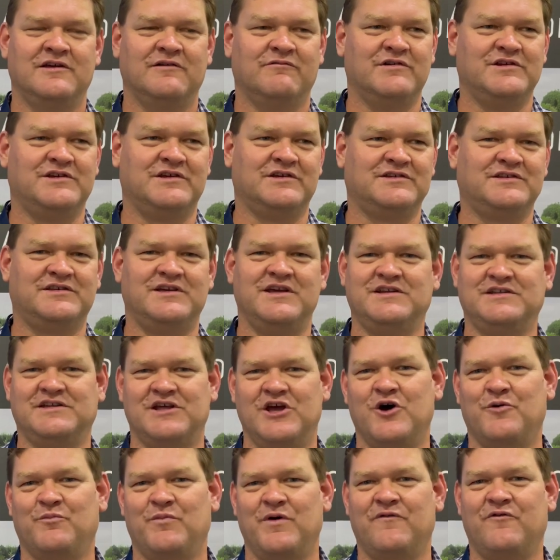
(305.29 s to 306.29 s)
We just seek
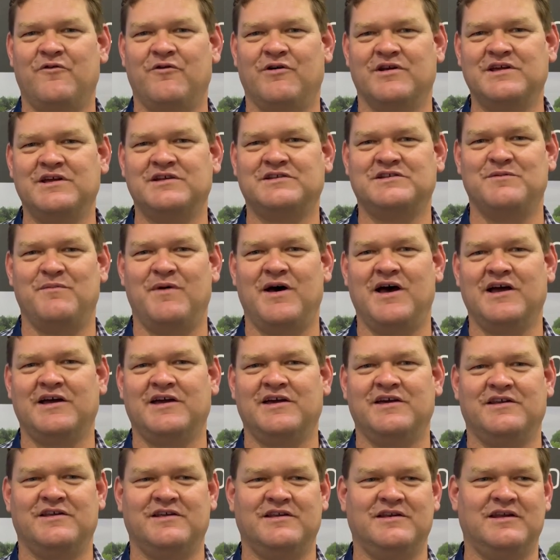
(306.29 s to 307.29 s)
to help everyone get to
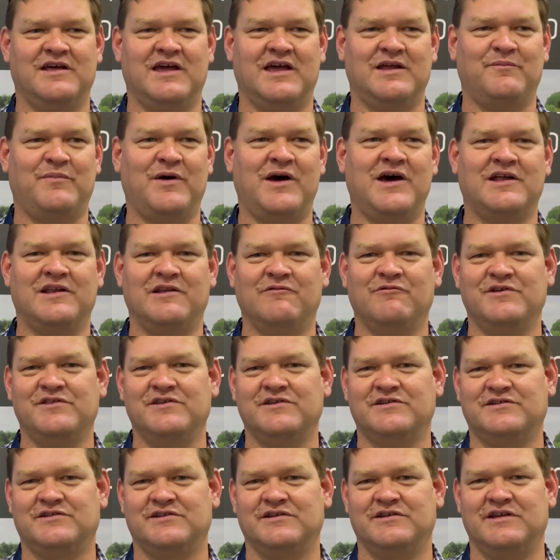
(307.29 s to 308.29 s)
market and, and partner with
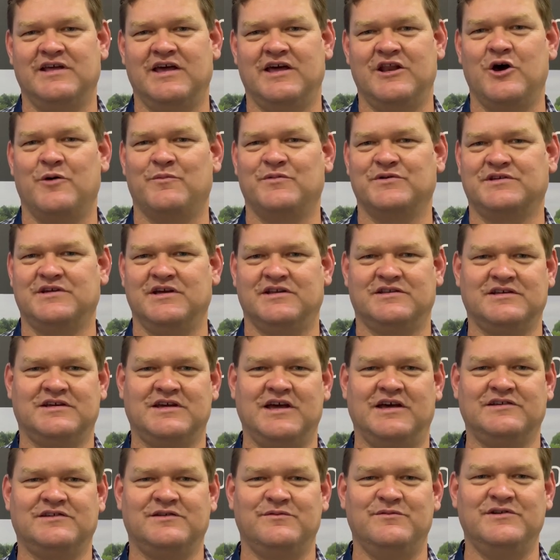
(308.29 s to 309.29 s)
us and, and help us get to
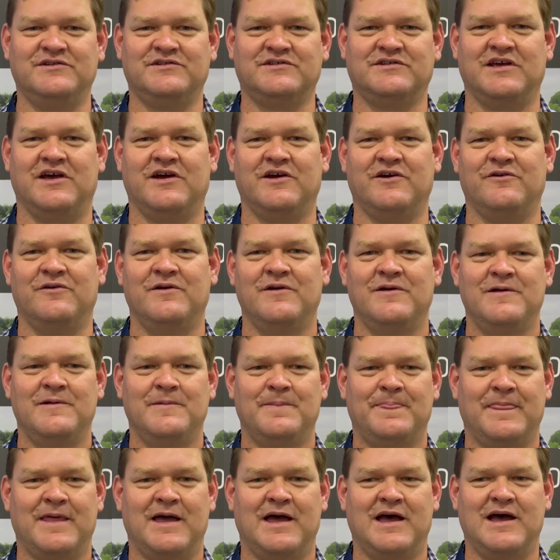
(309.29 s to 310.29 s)
customers. So
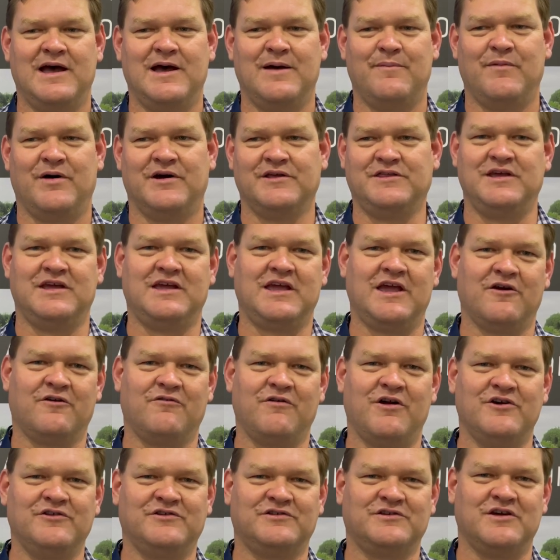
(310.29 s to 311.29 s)
um, I think our
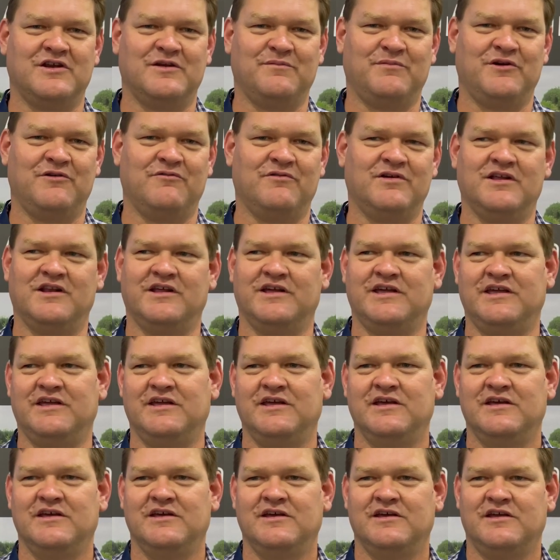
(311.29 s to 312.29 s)
growth is going to be really
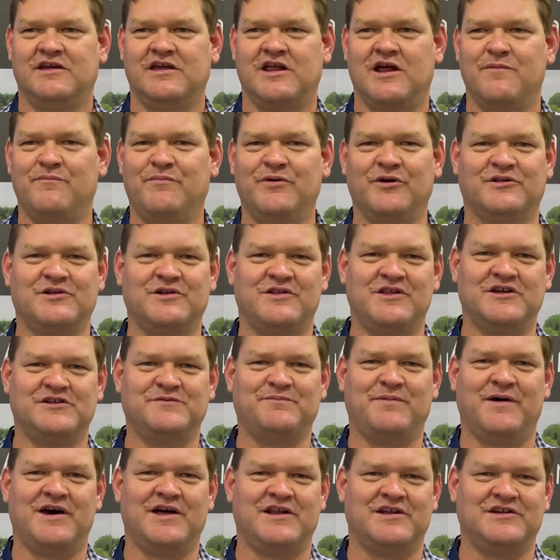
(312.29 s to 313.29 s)
you know, built on
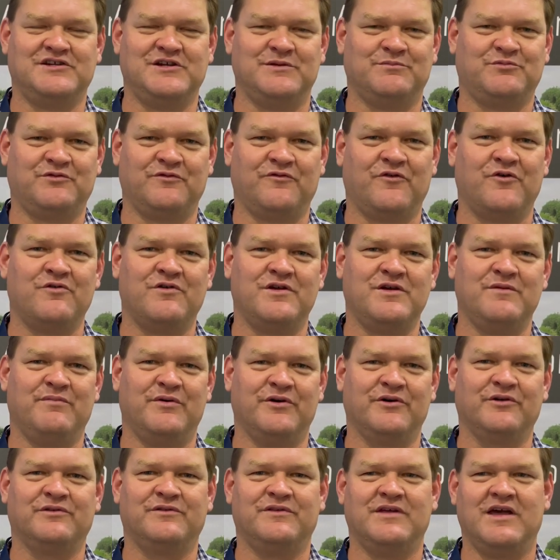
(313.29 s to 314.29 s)
those partnerships we've already
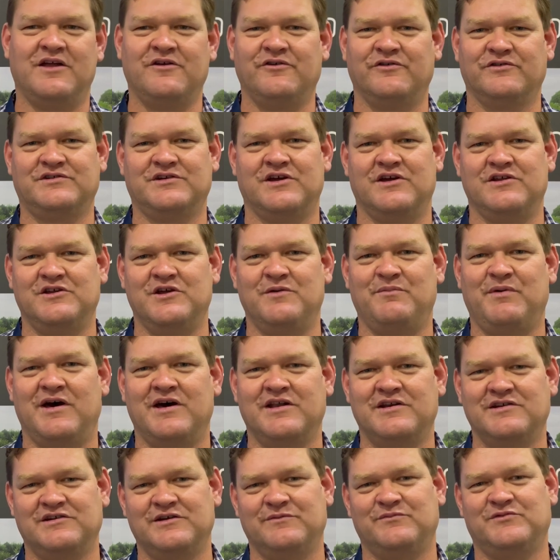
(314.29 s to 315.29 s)
built and also new
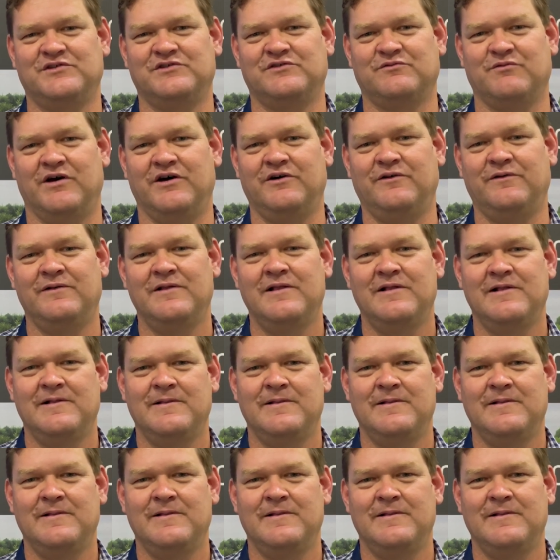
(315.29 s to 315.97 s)
partnerships as well.